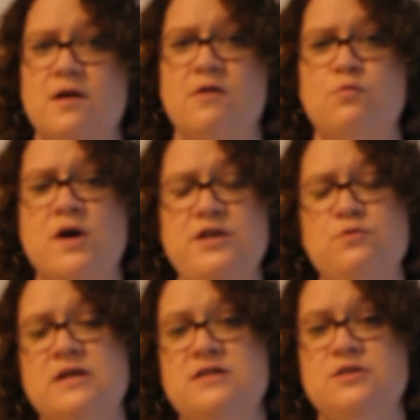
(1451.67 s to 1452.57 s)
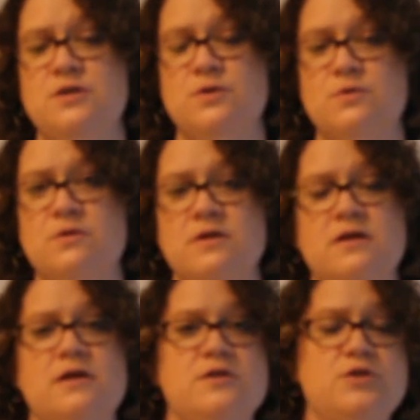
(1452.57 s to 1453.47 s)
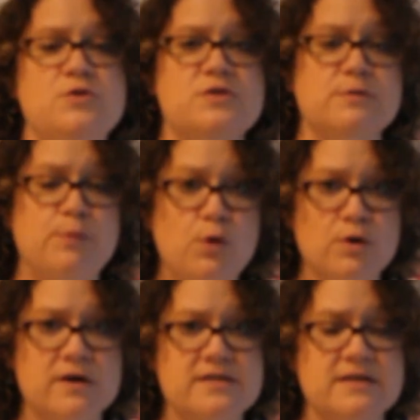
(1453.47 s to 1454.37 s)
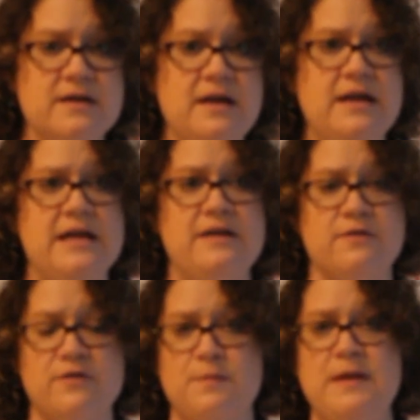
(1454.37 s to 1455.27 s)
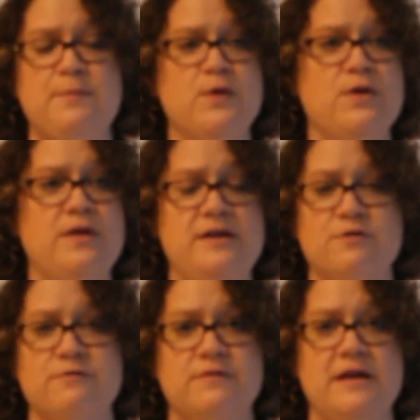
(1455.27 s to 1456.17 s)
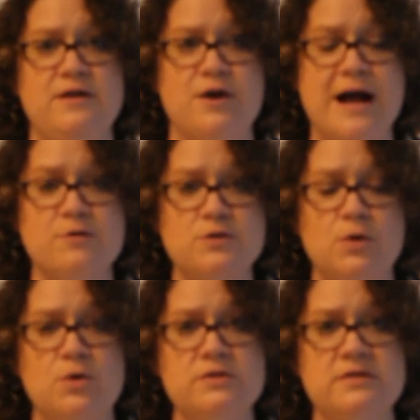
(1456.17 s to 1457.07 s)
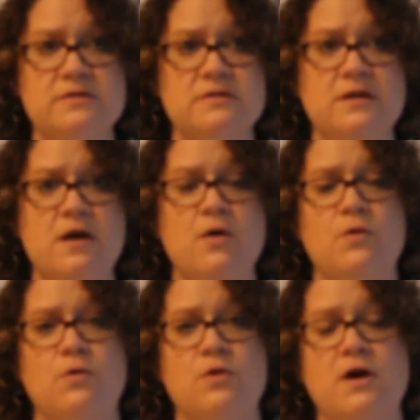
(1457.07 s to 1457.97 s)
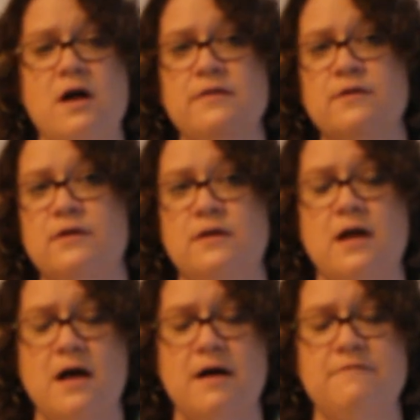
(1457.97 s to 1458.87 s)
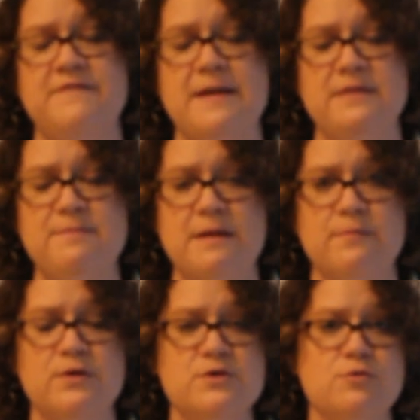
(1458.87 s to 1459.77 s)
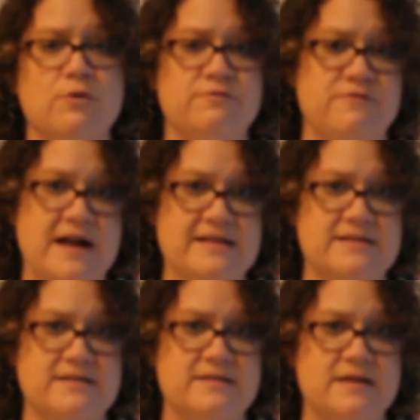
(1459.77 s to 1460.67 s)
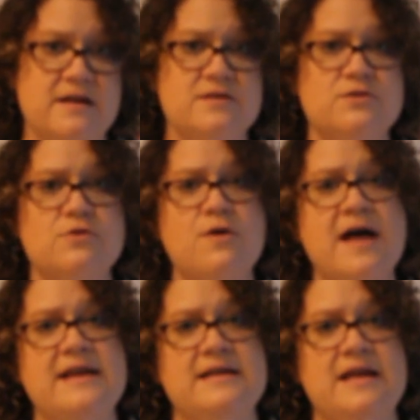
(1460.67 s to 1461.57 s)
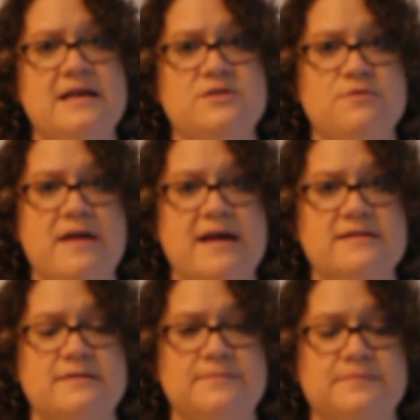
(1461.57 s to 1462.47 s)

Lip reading: of what you can do to support either the people in your household or other family members or friends. So go ahead and do that.